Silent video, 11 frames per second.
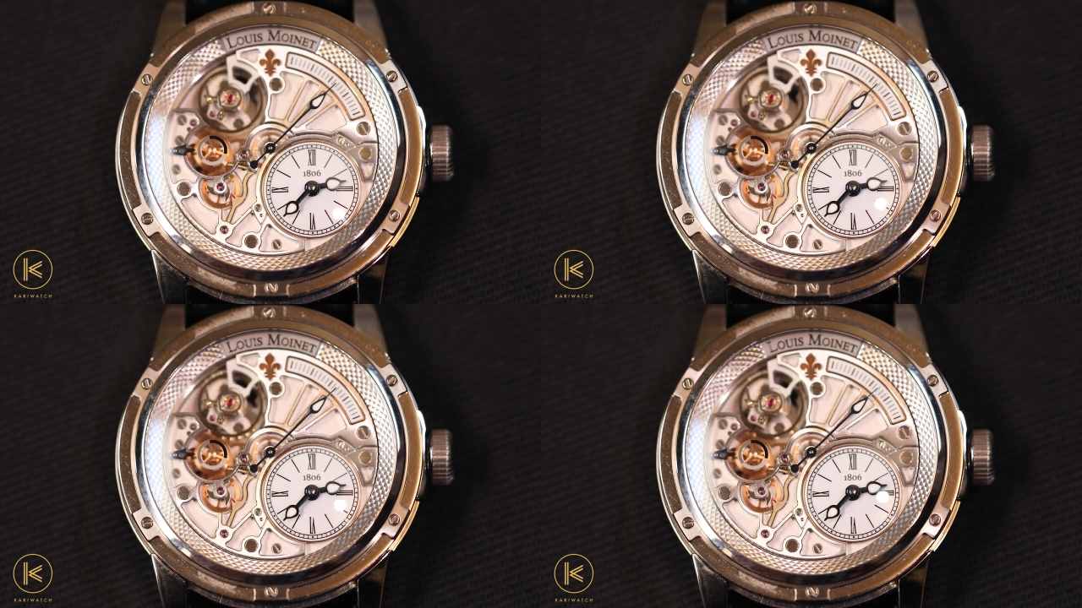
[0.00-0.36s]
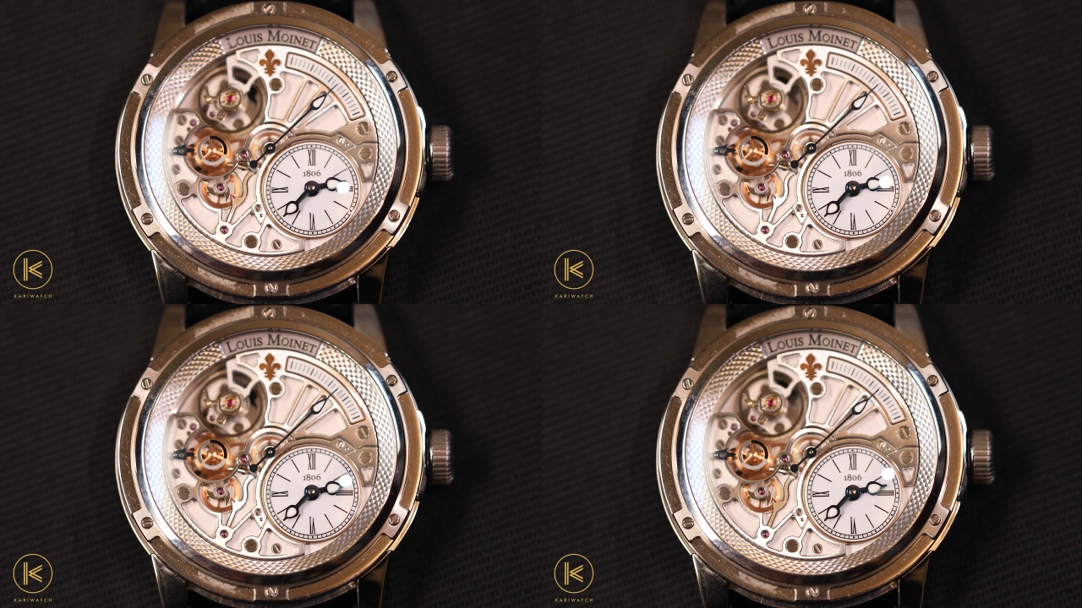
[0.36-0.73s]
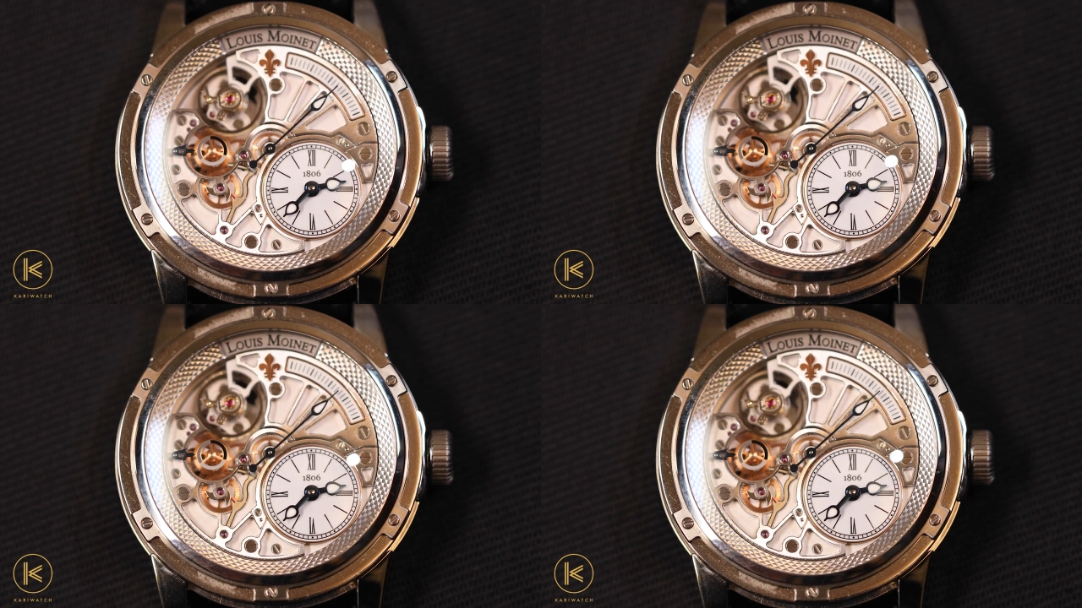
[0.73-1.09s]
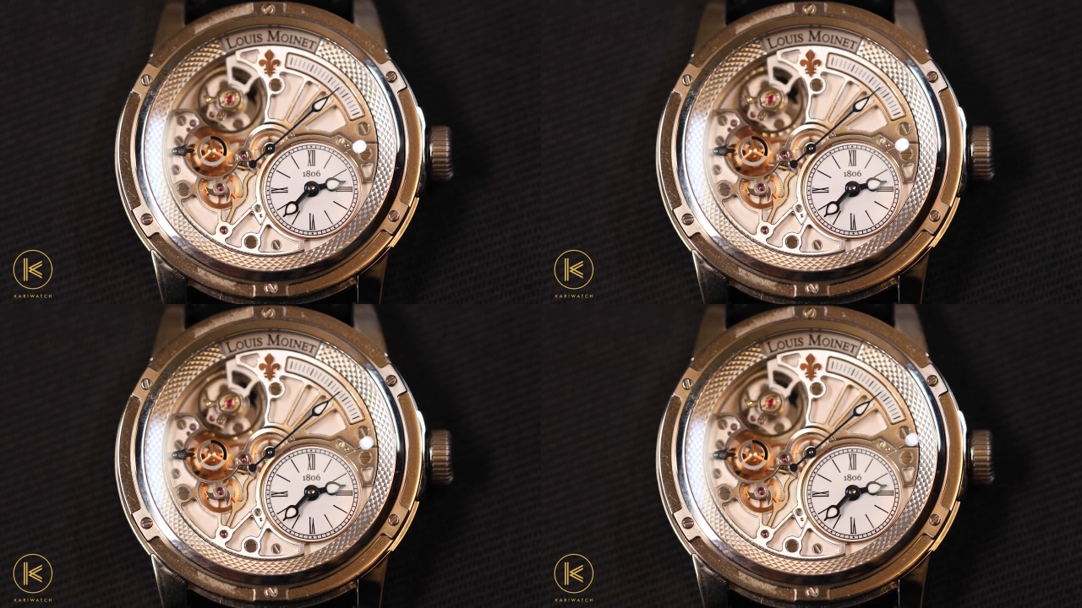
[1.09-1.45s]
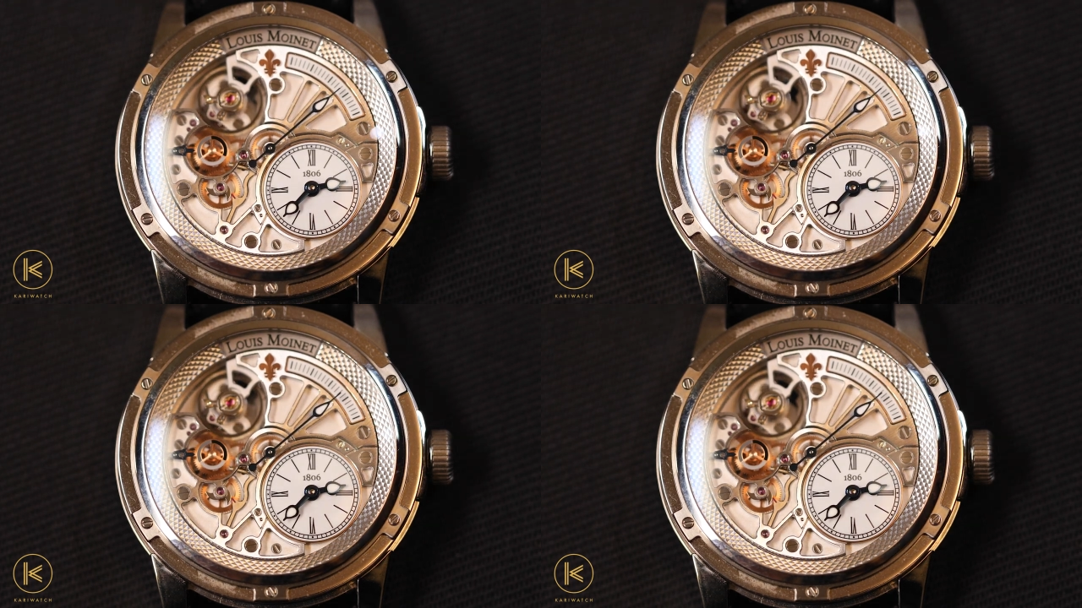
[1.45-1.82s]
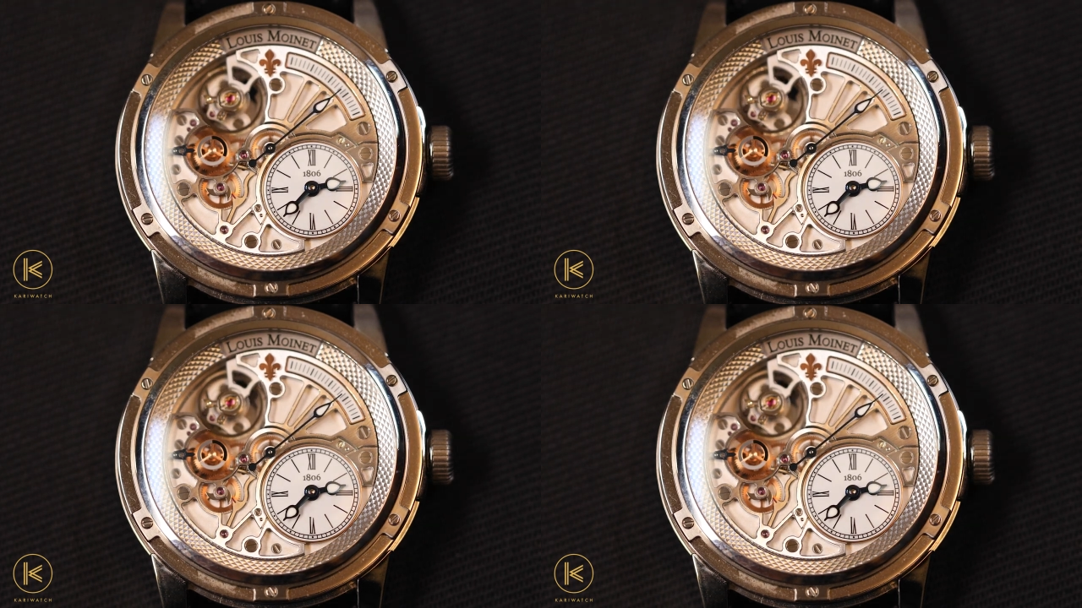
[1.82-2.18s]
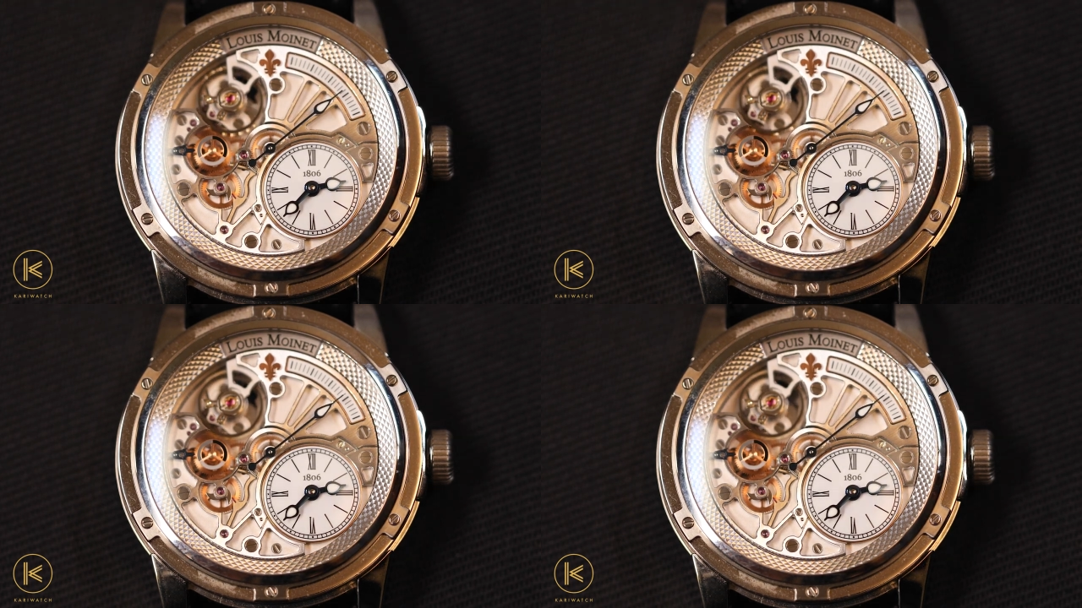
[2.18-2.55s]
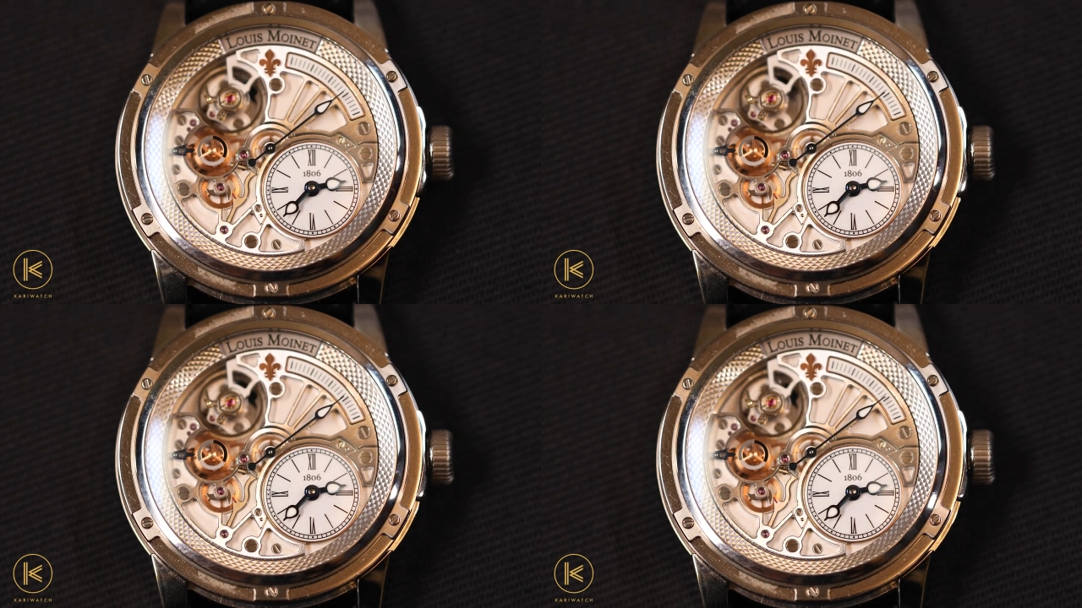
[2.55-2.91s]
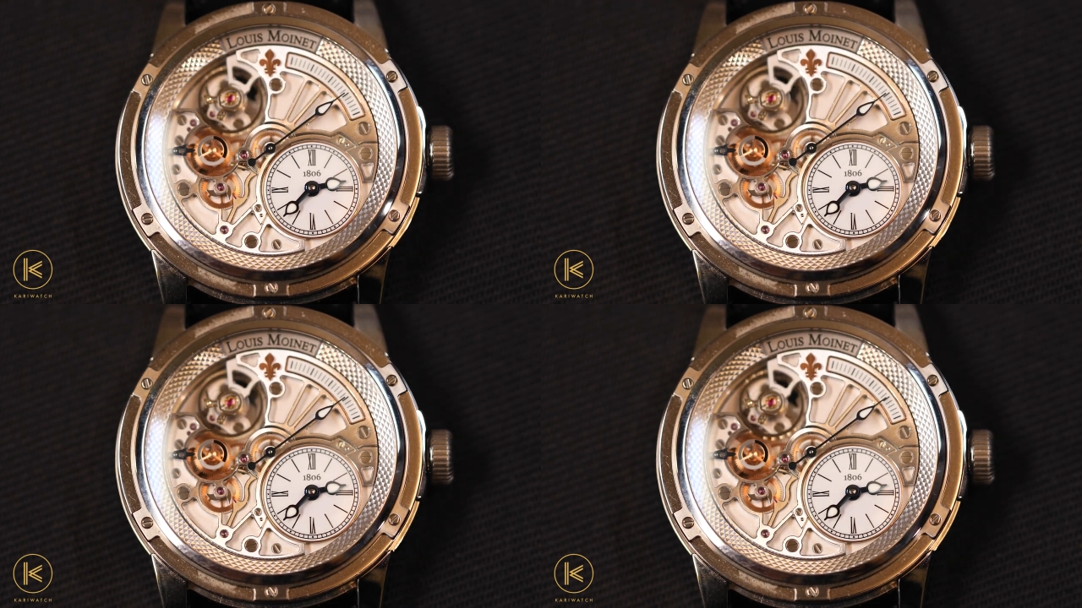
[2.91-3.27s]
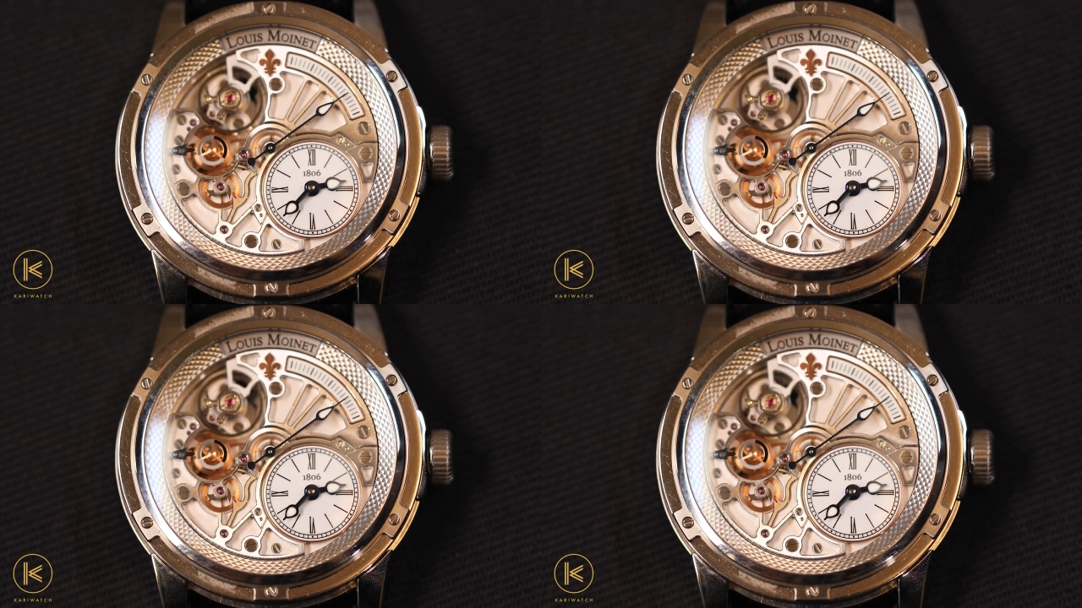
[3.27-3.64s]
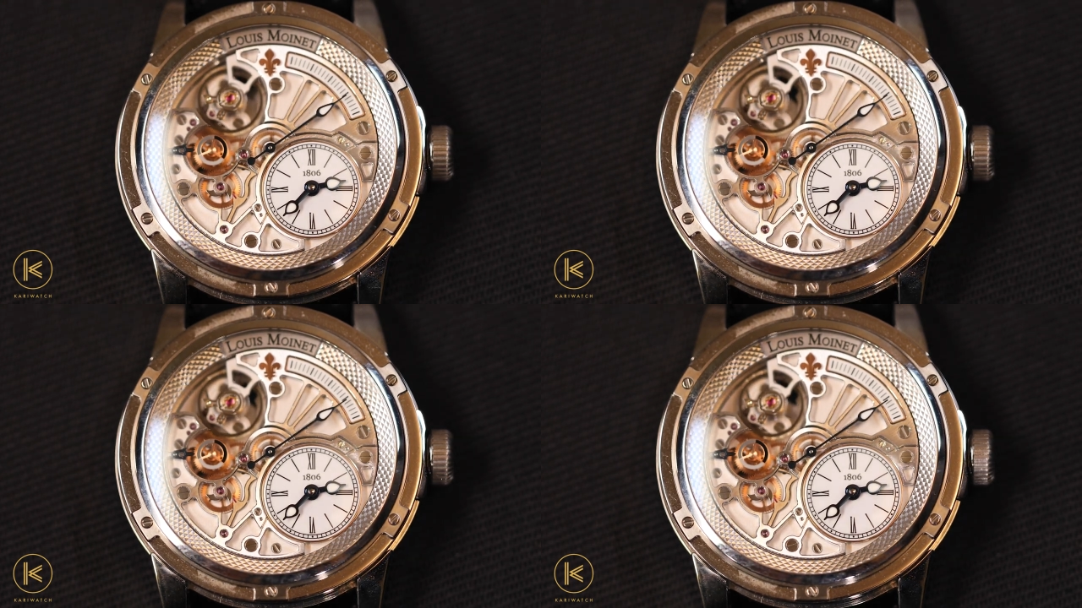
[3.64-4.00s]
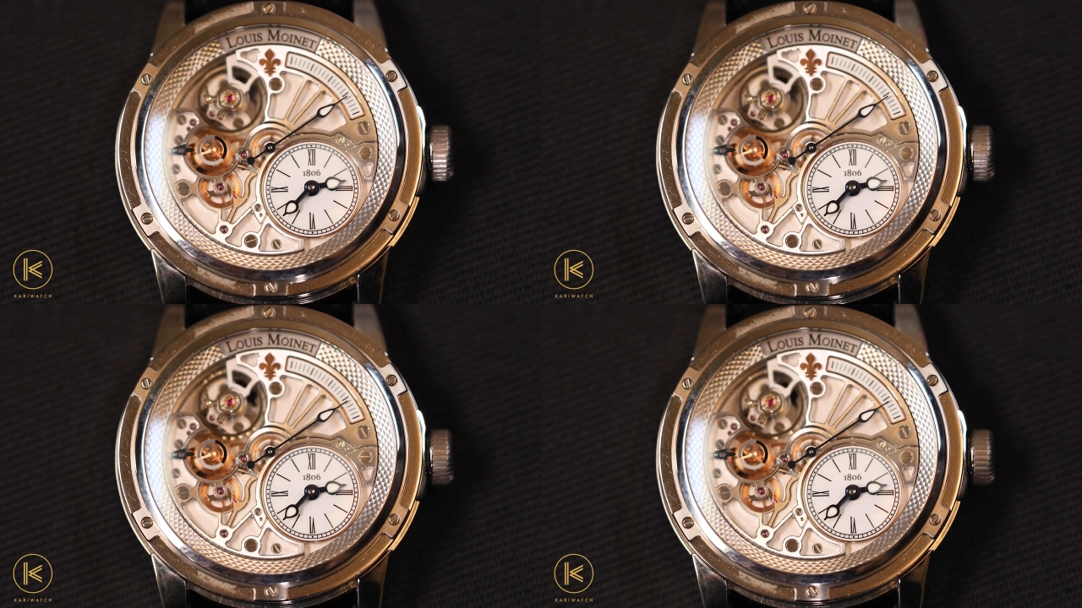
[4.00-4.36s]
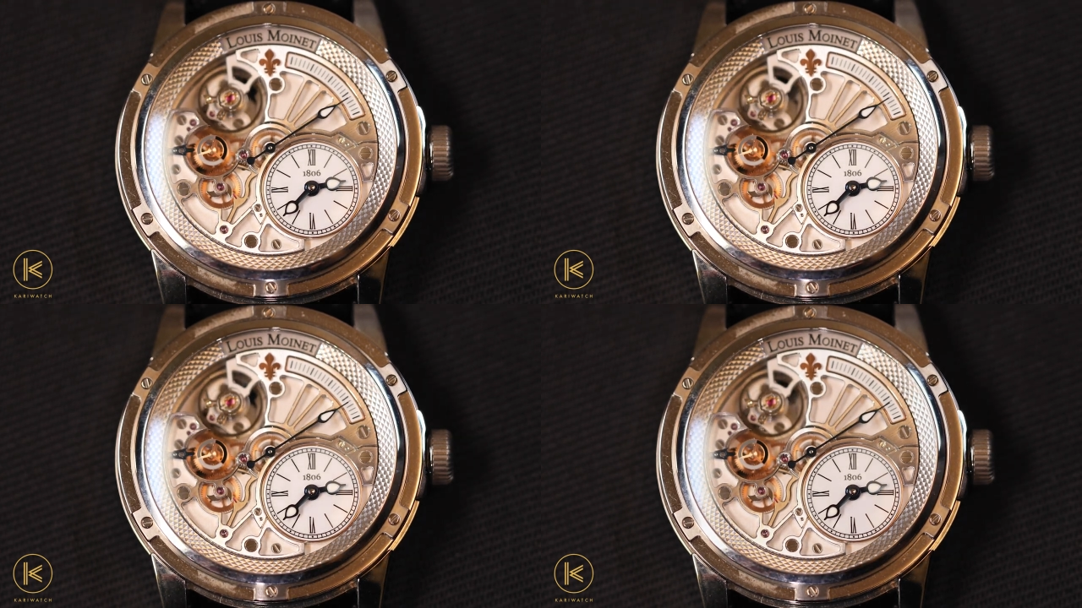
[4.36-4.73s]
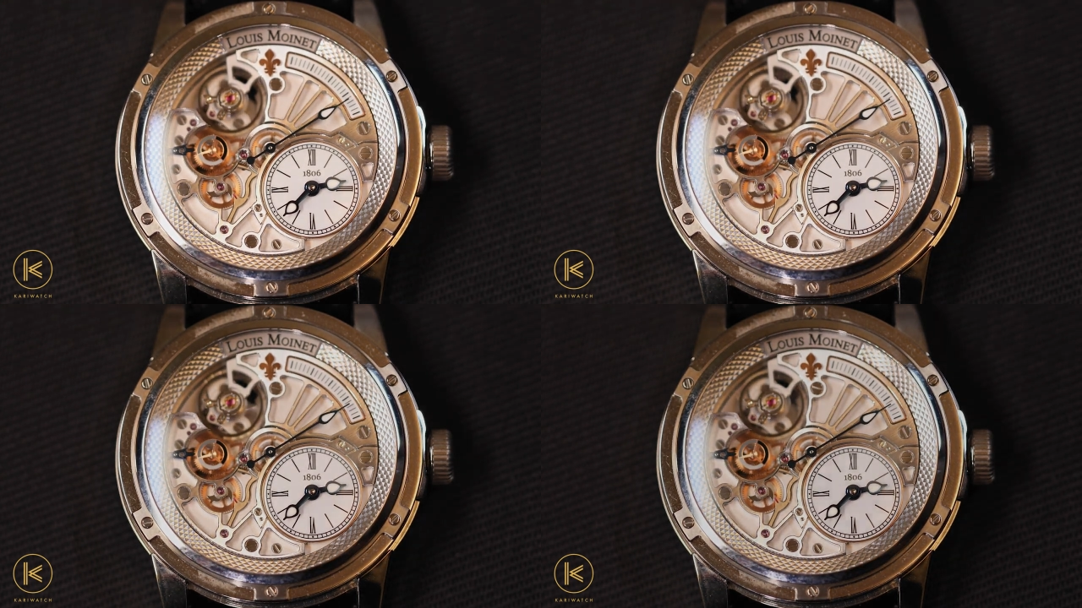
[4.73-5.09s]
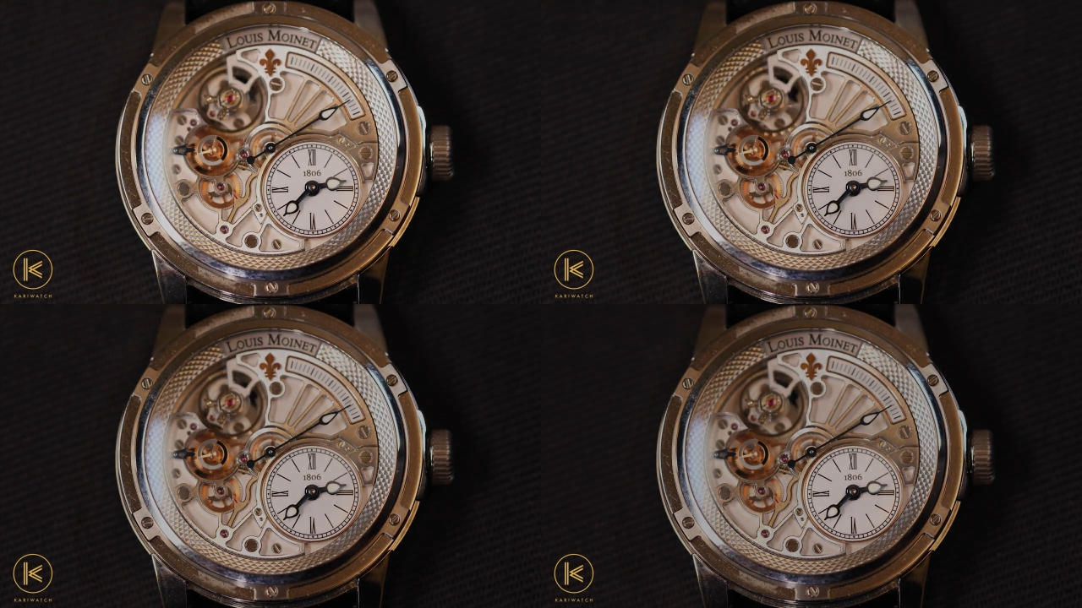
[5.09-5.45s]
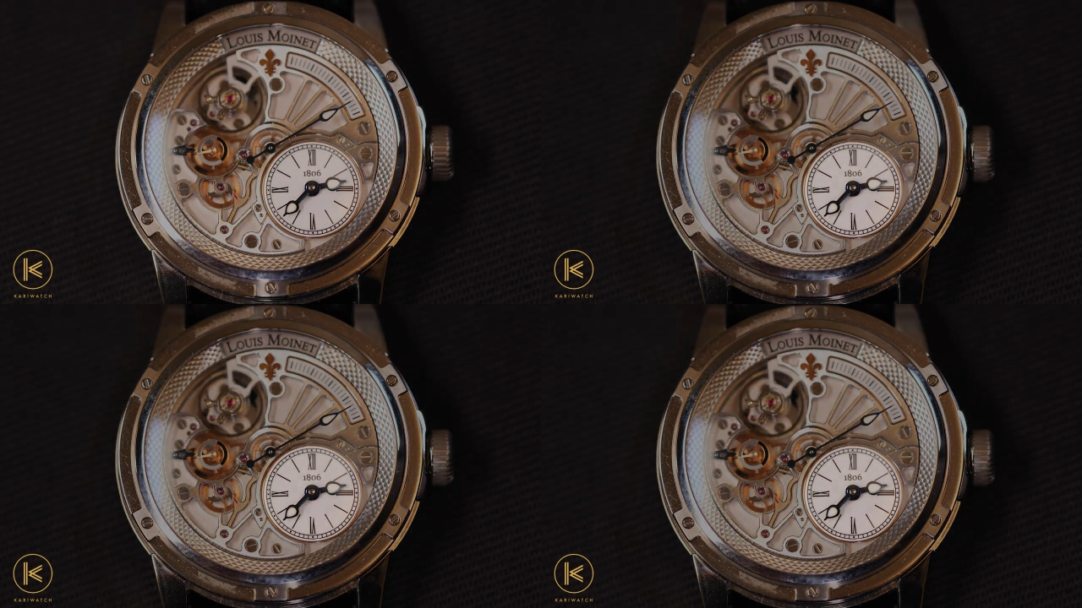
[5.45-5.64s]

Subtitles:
[unreadable: no face in view]